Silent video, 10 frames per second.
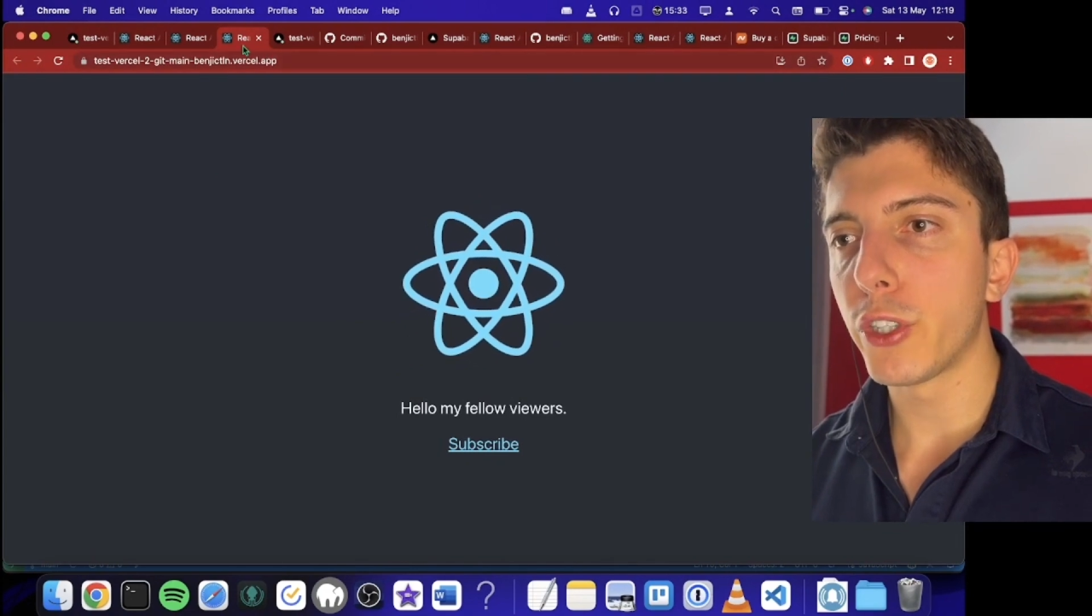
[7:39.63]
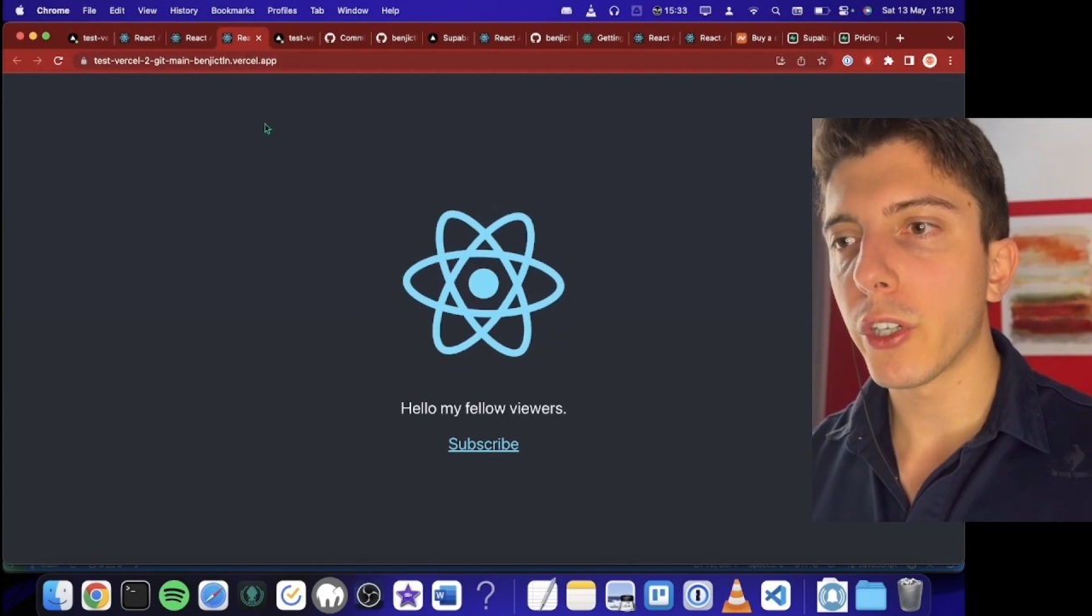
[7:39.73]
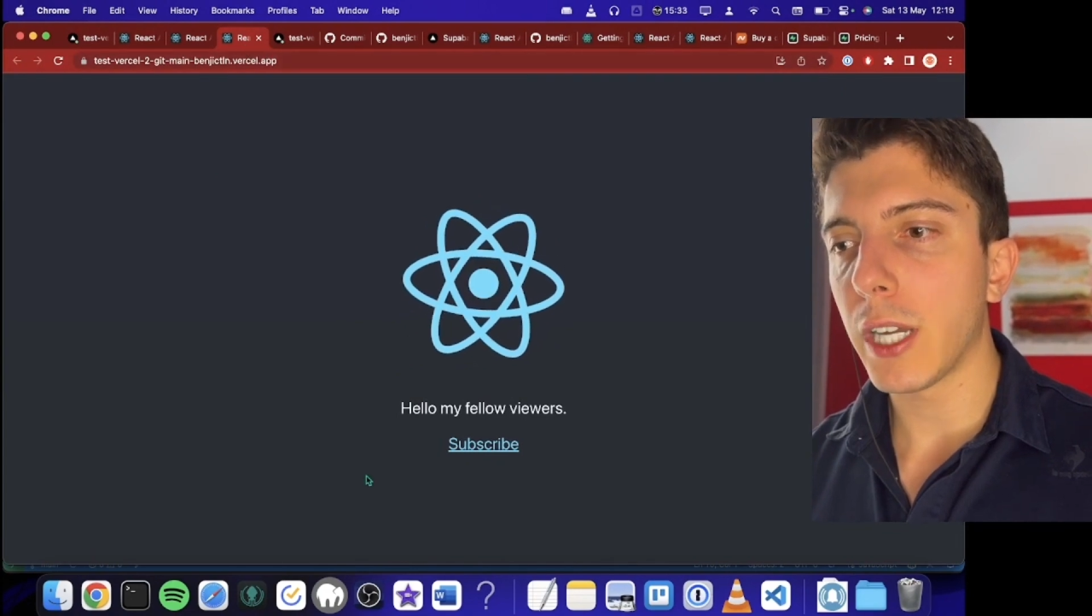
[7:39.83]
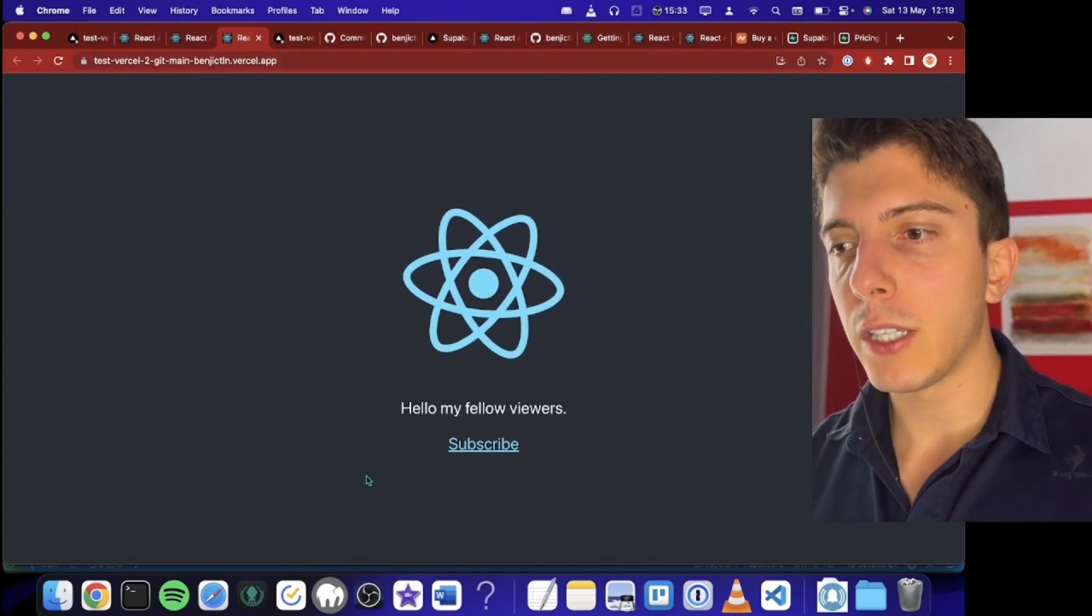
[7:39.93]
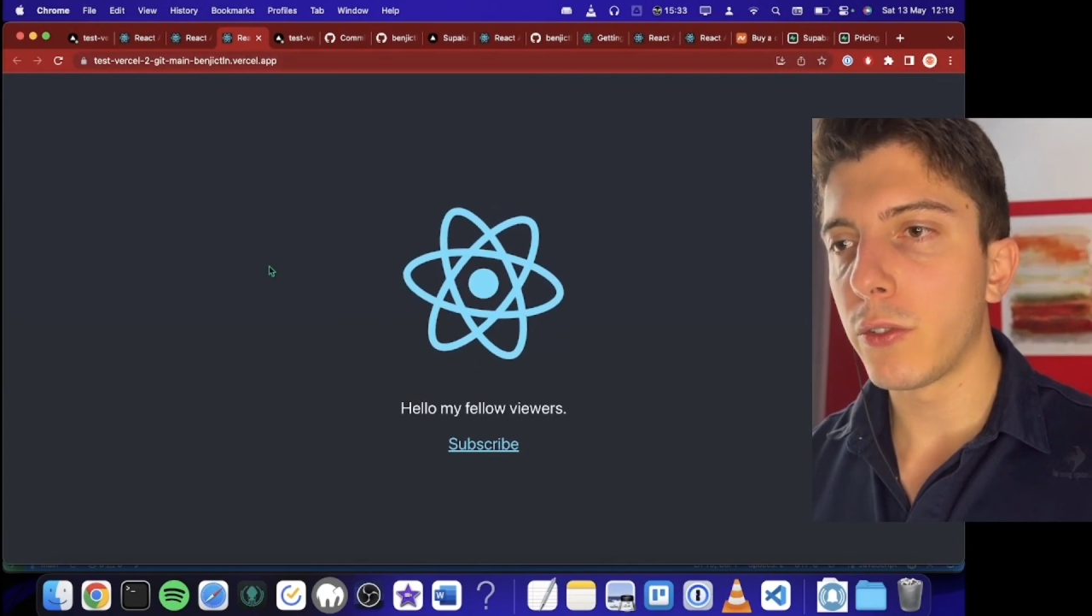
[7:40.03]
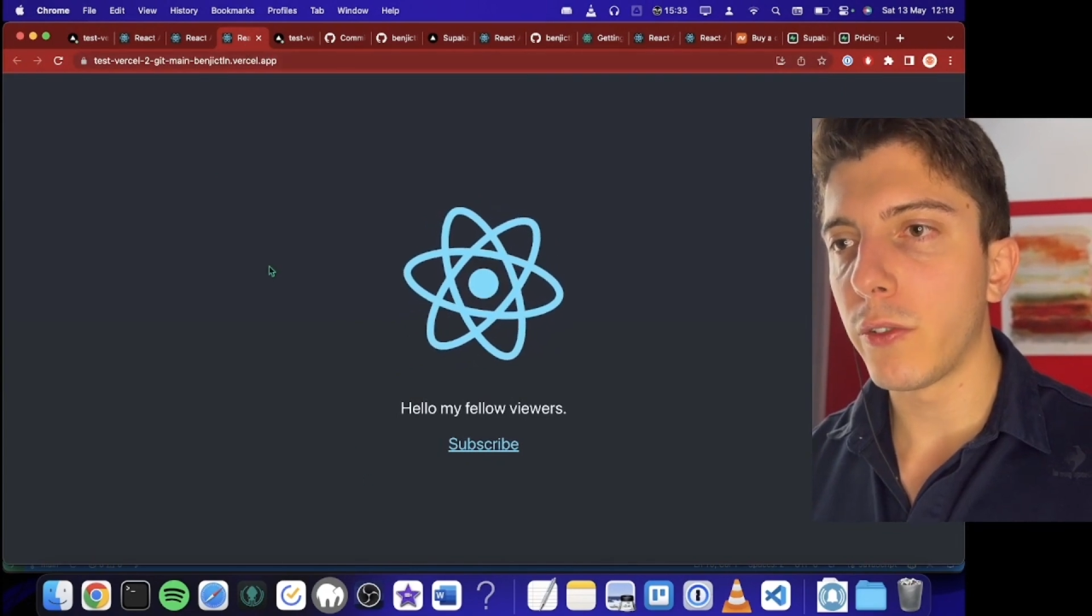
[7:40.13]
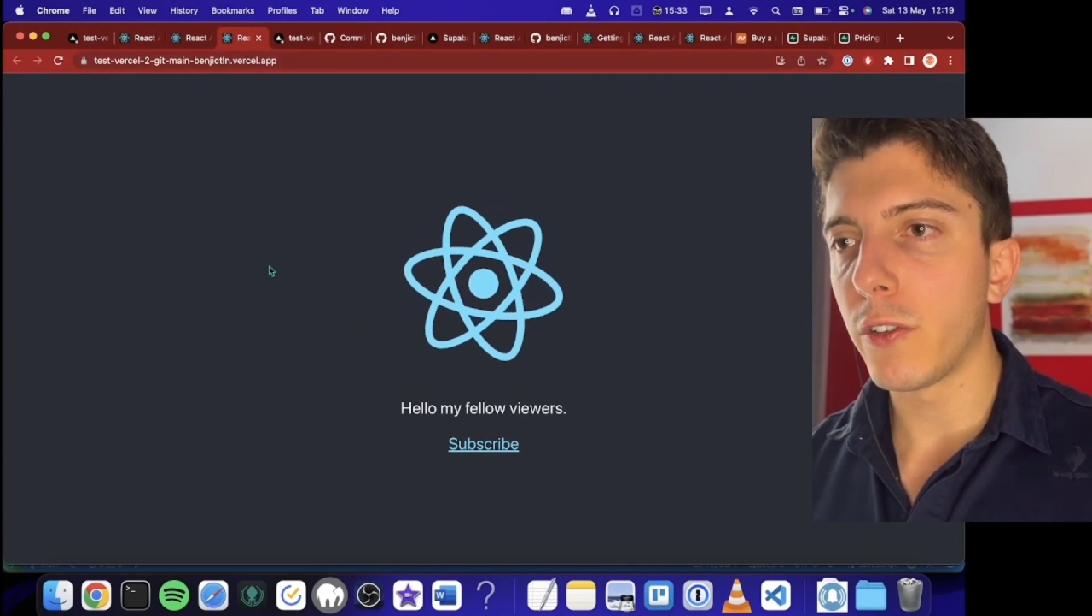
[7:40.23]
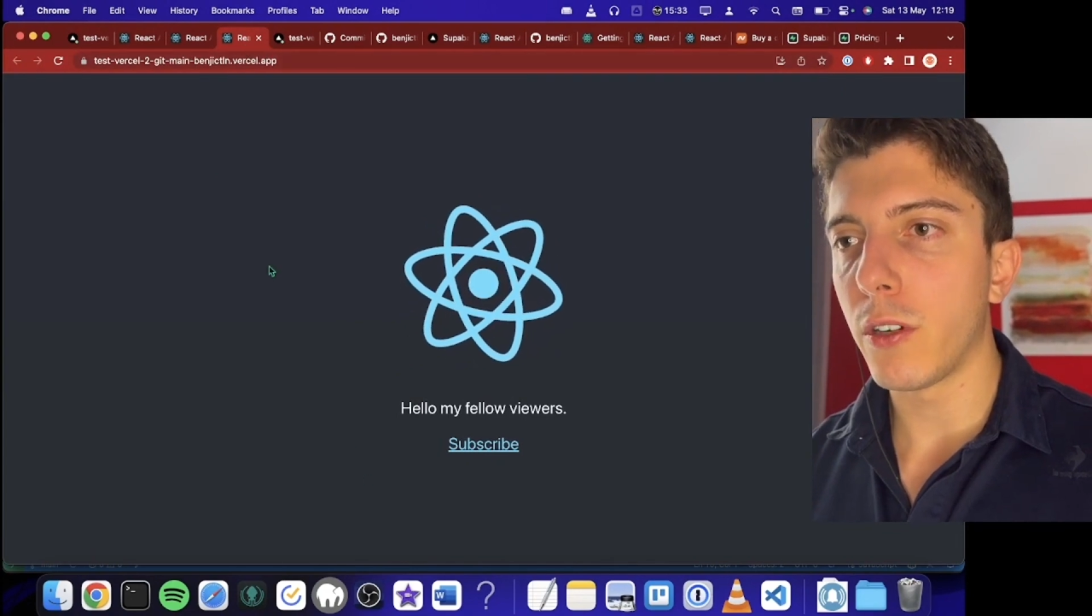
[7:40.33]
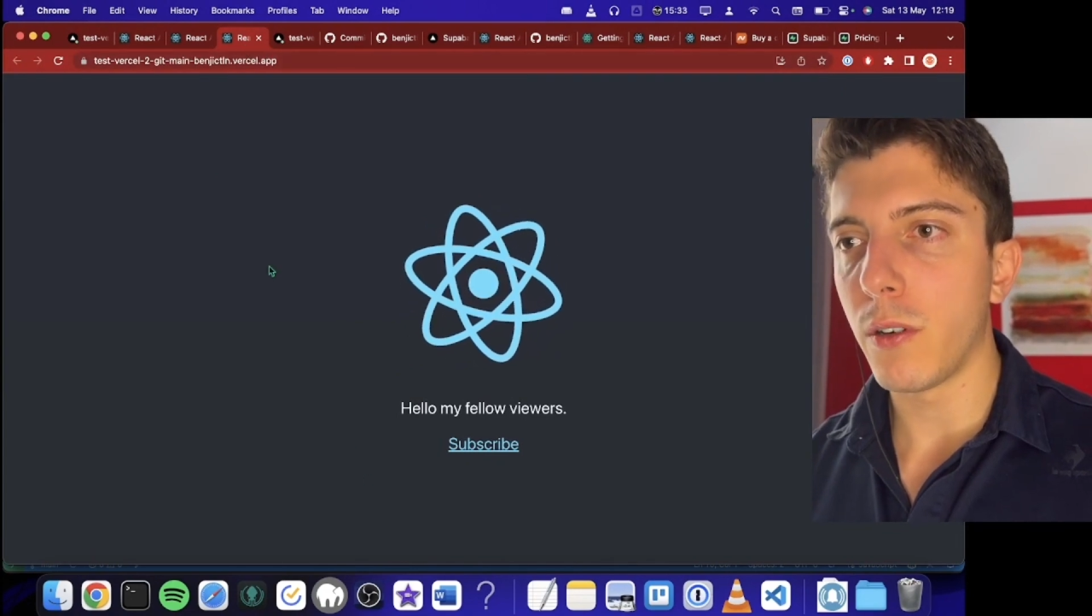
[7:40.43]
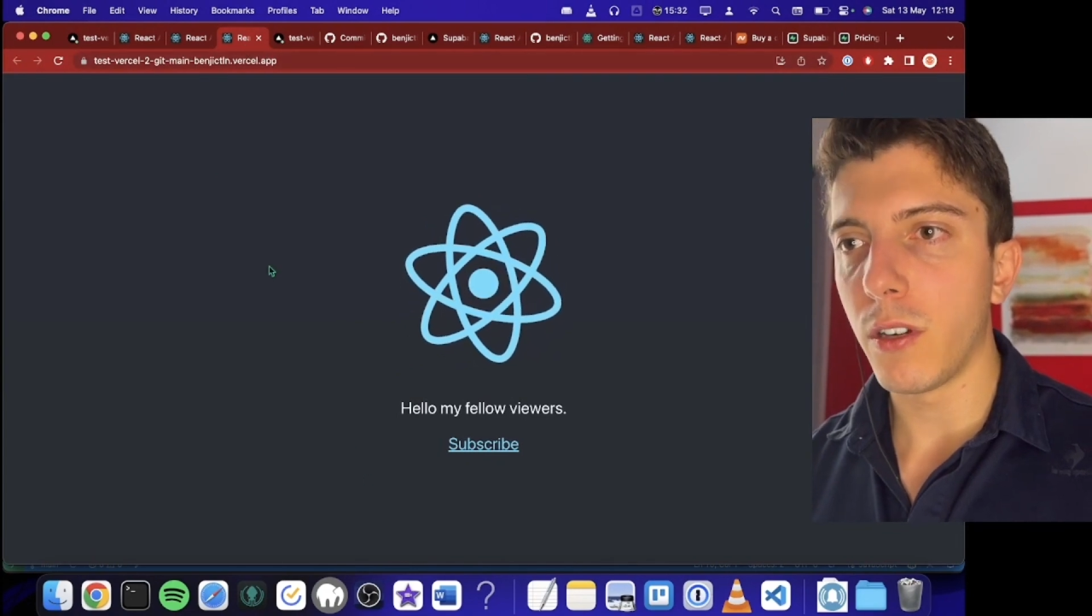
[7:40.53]
again to
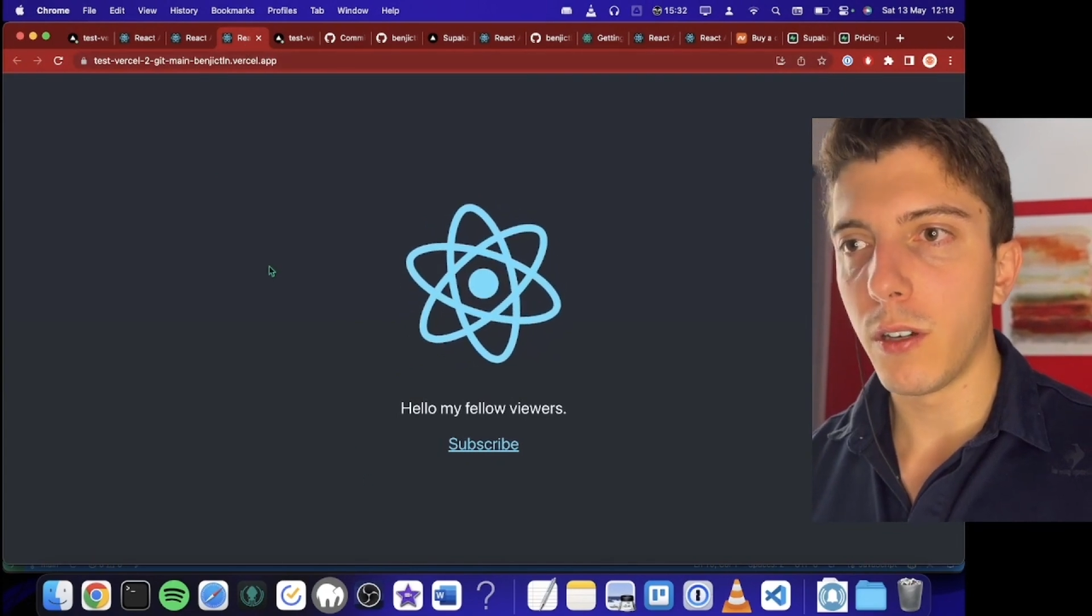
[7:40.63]
the